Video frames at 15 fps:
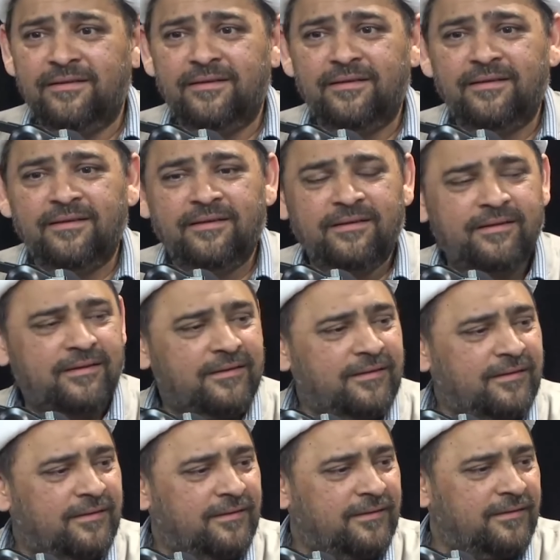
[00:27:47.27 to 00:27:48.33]

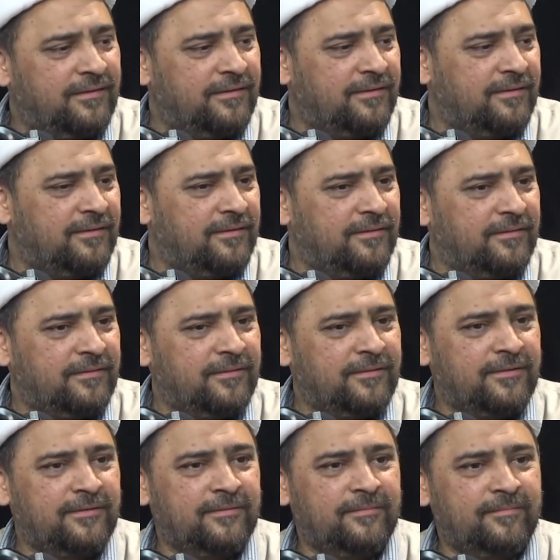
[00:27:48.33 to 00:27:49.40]

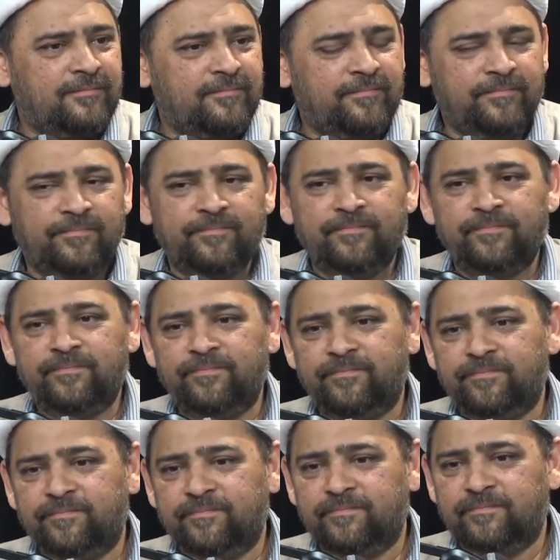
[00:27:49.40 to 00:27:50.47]

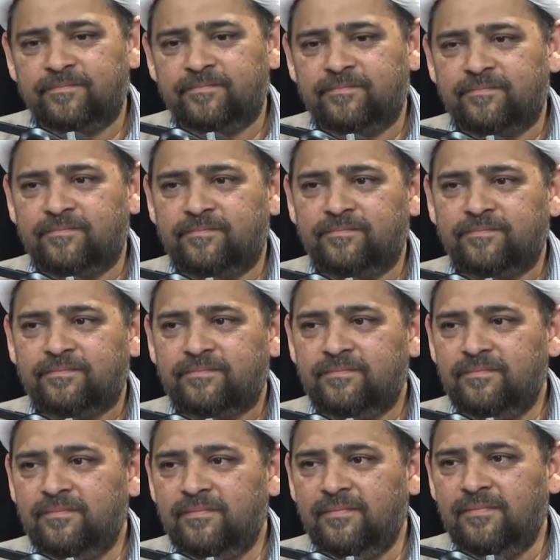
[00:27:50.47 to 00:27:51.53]

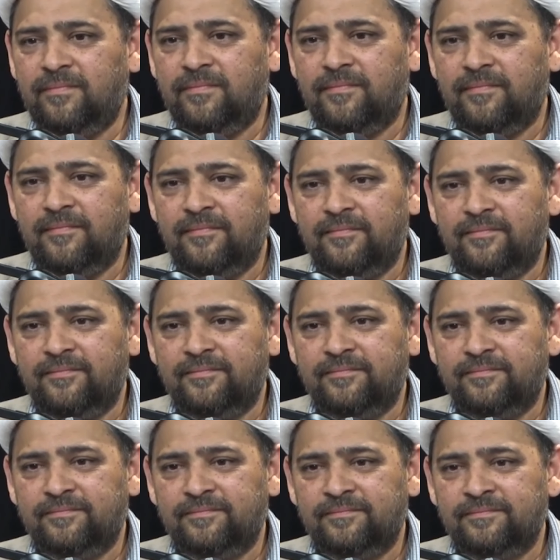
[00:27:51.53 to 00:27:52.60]

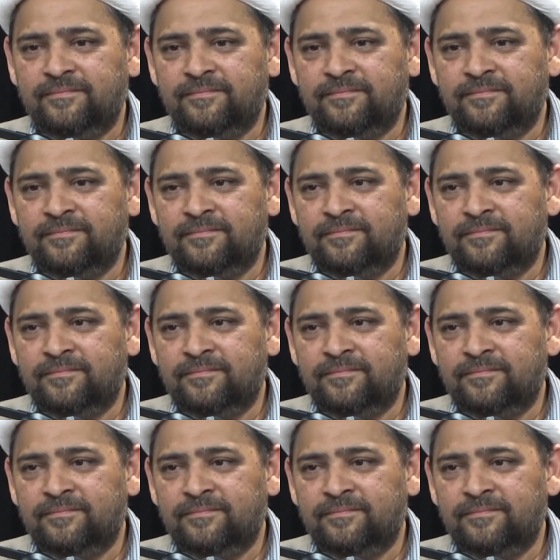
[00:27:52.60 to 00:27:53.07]
No one is speaking in this clip.